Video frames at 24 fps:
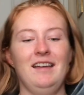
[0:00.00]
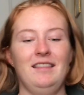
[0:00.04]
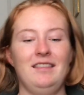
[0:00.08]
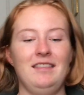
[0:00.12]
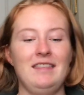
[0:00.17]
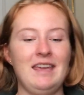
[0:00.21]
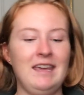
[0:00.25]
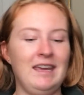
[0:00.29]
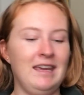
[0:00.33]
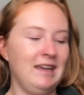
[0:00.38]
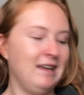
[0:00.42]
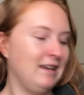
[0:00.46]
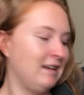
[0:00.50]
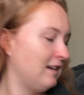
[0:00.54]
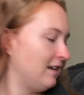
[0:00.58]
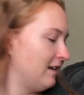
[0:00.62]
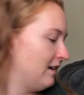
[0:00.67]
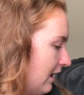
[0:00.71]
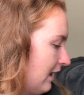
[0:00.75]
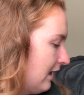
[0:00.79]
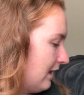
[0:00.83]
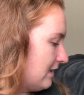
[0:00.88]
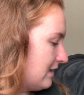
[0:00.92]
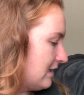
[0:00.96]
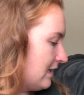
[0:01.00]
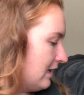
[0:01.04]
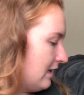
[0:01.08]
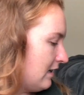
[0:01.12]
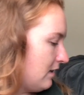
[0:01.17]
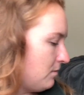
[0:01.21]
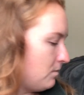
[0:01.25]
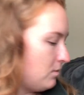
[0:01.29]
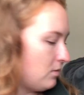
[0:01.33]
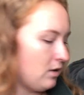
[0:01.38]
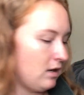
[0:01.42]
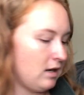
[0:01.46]
Then I
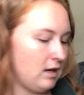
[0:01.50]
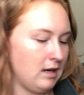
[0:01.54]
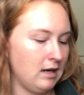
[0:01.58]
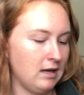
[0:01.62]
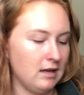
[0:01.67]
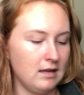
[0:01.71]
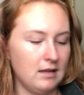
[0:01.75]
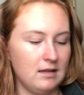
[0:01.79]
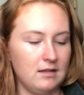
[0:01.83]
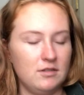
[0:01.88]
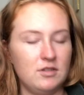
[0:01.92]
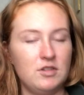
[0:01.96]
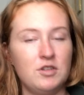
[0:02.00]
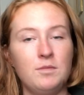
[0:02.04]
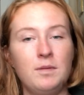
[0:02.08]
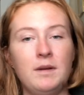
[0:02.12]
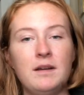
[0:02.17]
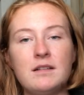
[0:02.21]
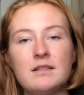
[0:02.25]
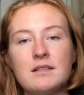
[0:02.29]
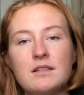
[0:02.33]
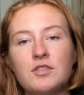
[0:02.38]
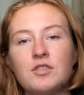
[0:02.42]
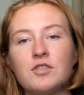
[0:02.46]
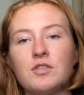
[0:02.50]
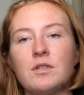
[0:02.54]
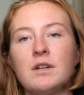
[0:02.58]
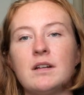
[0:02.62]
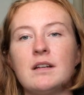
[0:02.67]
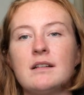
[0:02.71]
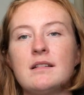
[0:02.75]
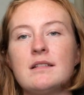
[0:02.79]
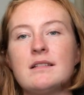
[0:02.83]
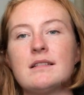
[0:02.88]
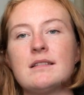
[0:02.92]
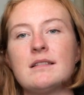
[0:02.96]
did bring 2 pairs of
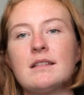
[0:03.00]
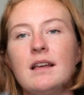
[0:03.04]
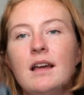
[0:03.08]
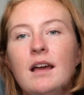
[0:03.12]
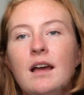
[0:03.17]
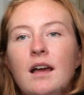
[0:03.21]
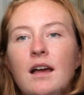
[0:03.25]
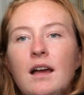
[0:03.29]
shorts,